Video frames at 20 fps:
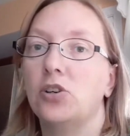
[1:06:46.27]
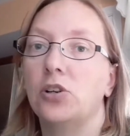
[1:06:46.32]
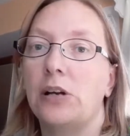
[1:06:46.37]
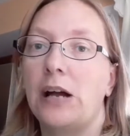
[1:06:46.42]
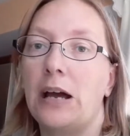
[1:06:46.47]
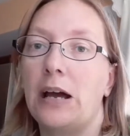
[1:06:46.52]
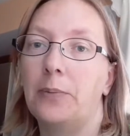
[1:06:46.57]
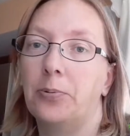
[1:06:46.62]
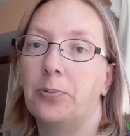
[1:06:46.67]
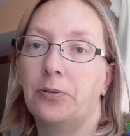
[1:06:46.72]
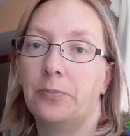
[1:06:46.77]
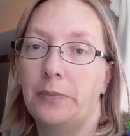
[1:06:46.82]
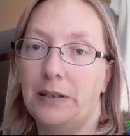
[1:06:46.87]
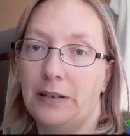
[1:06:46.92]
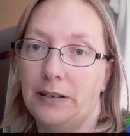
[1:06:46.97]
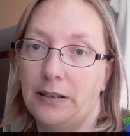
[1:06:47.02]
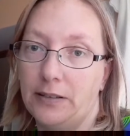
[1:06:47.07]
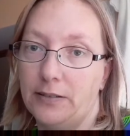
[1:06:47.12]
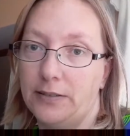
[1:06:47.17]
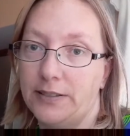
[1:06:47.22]
know how to put them
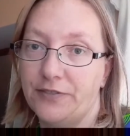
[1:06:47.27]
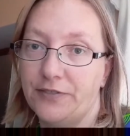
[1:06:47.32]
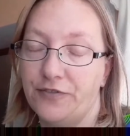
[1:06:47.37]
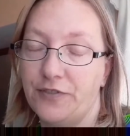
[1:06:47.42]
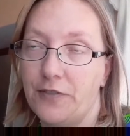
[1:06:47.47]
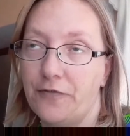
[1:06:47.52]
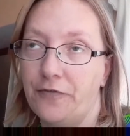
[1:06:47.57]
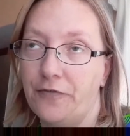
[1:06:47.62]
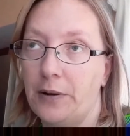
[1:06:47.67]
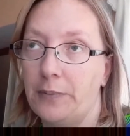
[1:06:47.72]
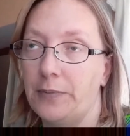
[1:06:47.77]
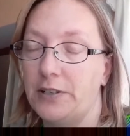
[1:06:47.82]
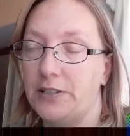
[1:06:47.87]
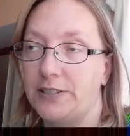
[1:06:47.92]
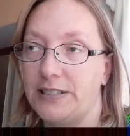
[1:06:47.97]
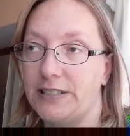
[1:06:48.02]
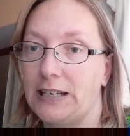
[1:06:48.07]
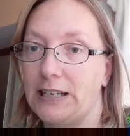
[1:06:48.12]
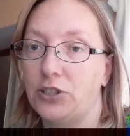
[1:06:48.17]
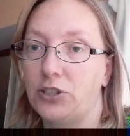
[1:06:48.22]
in from the
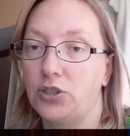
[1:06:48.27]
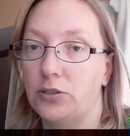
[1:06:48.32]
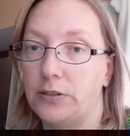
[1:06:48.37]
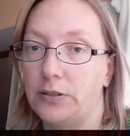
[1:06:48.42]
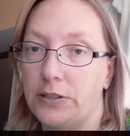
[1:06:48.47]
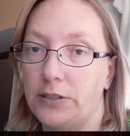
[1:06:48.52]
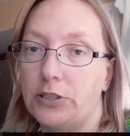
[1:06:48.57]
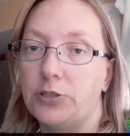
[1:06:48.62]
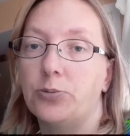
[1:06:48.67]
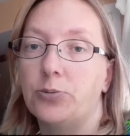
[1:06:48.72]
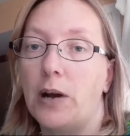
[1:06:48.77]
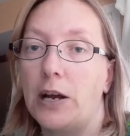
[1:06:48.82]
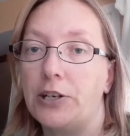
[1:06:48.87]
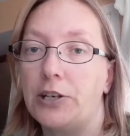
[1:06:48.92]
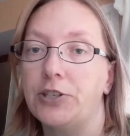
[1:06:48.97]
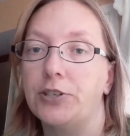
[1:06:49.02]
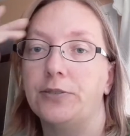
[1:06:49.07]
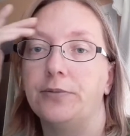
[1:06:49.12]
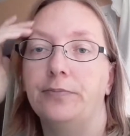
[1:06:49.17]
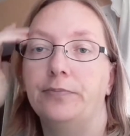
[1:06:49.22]
sink to the
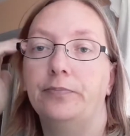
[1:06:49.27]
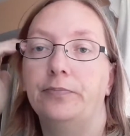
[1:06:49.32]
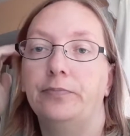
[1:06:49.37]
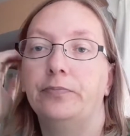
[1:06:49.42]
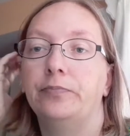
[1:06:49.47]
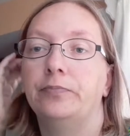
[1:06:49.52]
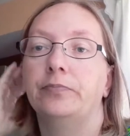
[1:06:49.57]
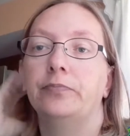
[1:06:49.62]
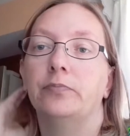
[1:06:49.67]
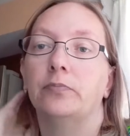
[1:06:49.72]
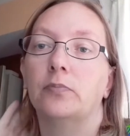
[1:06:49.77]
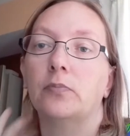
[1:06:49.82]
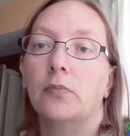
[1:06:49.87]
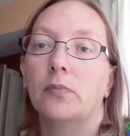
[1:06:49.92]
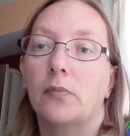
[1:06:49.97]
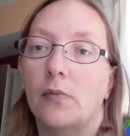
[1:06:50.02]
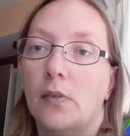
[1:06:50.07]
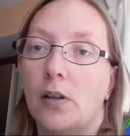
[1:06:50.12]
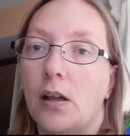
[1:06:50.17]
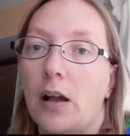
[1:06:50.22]
dishwasher.
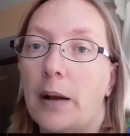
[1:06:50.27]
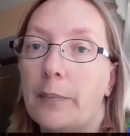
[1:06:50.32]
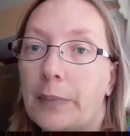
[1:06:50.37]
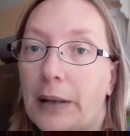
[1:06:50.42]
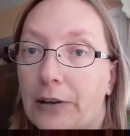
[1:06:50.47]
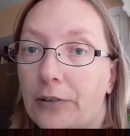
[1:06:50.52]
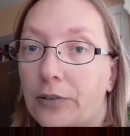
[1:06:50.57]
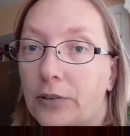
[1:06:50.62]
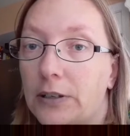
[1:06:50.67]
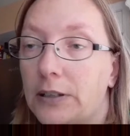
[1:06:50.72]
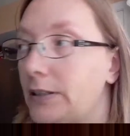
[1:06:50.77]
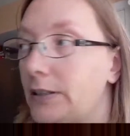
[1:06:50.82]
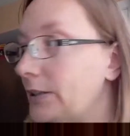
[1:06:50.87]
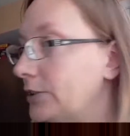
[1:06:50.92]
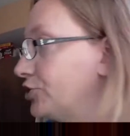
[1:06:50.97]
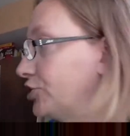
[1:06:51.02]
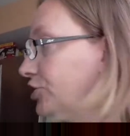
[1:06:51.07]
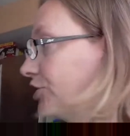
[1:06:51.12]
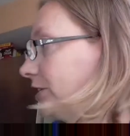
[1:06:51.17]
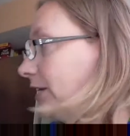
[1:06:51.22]
I'm like, really?
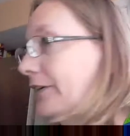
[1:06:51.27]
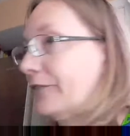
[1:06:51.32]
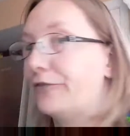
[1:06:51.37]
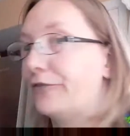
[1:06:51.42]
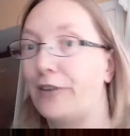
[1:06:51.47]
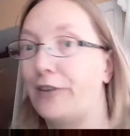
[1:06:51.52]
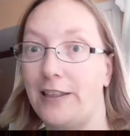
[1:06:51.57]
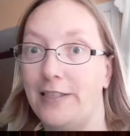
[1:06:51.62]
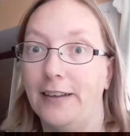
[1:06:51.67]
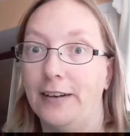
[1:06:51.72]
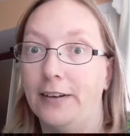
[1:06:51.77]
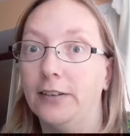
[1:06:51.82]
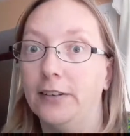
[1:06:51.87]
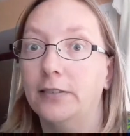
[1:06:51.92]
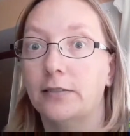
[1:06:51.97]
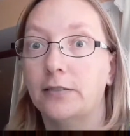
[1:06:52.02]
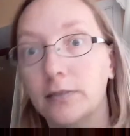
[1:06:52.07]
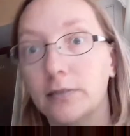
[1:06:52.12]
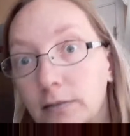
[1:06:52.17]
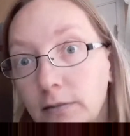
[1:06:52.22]
It's just like right
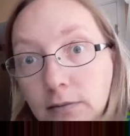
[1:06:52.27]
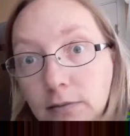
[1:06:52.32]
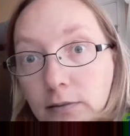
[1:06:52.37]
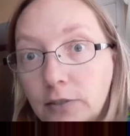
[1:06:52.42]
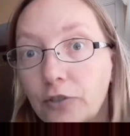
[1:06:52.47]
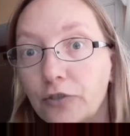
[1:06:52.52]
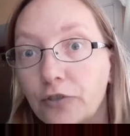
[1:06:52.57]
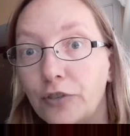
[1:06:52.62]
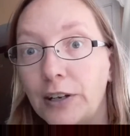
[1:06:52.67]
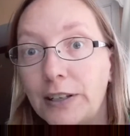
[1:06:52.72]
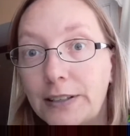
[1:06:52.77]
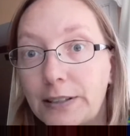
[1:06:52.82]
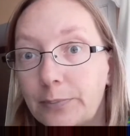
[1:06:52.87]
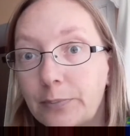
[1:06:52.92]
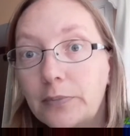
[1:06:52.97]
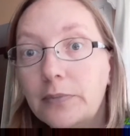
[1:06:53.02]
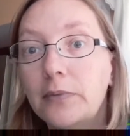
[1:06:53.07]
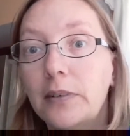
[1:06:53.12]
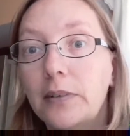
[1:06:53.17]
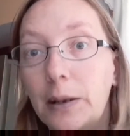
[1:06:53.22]
there. Rinse them
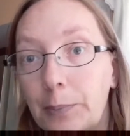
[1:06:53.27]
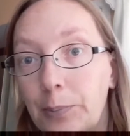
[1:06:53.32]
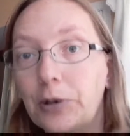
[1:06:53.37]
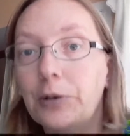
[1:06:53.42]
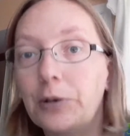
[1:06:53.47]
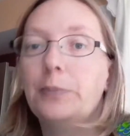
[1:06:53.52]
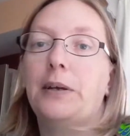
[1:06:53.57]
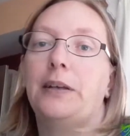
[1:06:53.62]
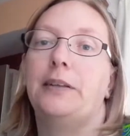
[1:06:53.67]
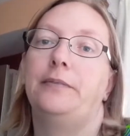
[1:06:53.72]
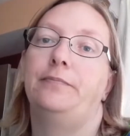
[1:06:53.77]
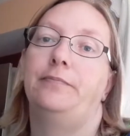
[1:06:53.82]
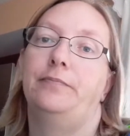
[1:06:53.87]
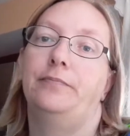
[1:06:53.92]
and put them in.